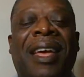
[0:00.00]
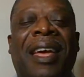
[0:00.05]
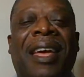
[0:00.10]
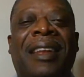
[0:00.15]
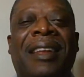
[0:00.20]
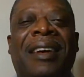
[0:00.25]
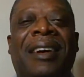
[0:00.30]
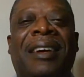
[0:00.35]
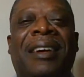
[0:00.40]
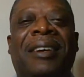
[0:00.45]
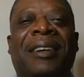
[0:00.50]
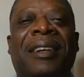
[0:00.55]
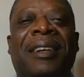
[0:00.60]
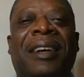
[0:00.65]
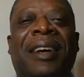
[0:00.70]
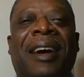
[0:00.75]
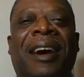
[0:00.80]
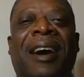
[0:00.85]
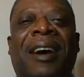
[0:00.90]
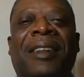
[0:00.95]
and uh,
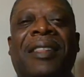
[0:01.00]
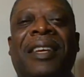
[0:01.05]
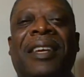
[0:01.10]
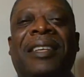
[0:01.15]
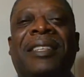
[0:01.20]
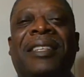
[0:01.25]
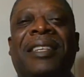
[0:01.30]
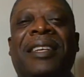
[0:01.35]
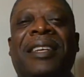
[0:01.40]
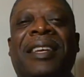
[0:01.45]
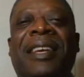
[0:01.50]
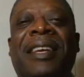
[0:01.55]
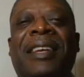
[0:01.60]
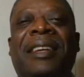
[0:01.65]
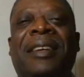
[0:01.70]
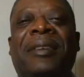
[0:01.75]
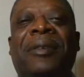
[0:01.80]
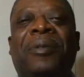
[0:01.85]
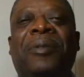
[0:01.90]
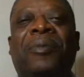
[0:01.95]
are they in
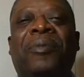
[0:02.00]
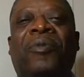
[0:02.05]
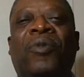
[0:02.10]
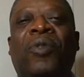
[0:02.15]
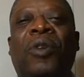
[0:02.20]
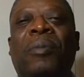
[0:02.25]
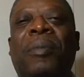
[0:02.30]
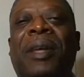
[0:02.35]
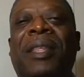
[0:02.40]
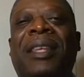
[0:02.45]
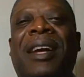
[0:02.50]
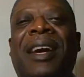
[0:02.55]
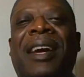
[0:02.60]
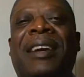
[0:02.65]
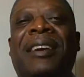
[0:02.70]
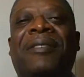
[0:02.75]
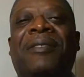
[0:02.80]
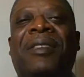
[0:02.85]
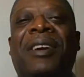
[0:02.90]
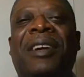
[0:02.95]
a format that I
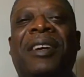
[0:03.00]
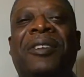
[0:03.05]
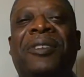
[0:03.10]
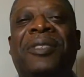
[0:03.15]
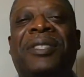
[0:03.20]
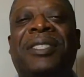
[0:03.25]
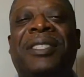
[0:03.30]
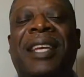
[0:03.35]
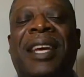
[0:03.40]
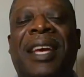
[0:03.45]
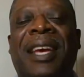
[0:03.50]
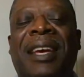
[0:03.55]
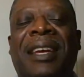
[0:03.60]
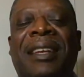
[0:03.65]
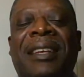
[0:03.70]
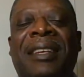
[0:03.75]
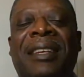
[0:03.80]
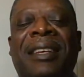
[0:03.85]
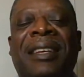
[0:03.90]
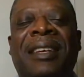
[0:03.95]
can
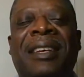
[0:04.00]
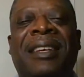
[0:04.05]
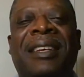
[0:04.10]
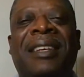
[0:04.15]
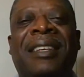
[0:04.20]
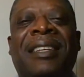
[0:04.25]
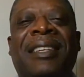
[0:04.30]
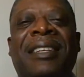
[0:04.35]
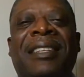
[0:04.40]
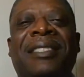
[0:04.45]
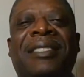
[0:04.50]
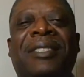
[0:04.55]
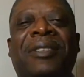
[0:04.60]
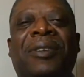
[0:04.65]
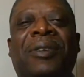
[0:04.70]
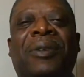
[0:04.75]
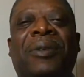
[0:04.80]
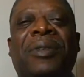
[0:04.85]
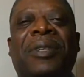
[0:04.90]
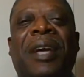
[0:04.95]
understand? And
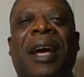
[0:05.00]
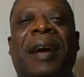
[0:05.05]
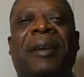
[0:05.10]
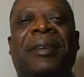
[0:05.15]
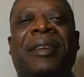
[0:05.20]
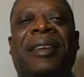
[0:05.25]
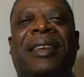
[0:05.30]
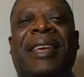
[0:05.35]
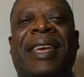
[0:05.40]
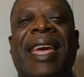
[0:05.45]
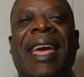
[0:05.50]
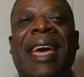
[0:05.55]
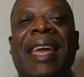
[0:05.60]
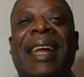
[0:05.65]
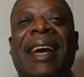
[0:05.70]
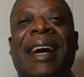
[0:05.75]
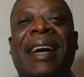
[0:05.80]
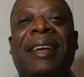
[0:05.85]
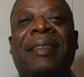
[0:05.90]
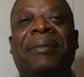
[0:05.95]
so, can
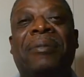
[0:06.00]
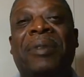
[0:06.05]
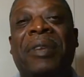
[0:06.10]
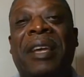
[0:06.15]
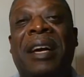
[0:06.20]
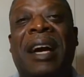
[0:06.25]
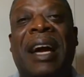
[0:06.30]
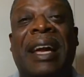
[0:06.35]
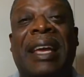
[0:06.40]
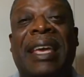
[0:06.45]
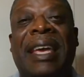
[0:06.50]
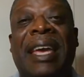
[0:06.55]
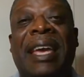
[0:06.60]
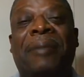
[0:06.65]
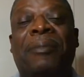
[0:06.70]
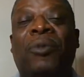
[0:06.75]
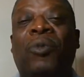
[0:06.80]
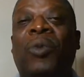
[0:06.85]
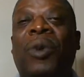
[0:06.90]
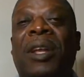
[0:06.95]
I? Yeah, I
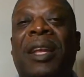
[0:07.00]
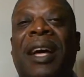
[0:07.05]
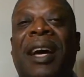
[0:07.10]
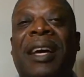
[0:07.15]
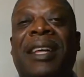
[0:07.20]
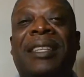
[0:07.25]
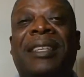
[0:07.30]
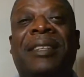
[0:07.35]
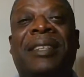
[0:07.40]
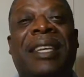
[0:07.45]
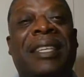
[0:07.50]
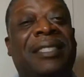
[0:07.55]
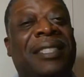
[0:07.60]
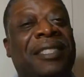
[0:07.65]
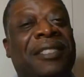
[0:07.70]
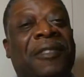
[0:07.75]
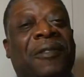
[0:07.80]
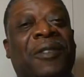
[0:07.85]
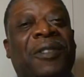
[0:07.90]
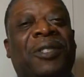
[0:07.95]
can. Will I? That, that's a
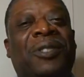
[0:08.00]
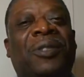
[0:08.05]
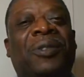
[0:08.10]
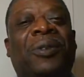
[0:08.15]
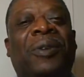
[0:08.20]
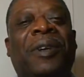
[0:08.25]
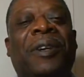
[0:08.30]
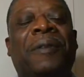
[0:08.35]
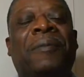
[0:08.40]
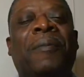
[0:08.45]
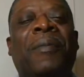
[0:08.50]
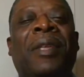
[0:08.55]
different story.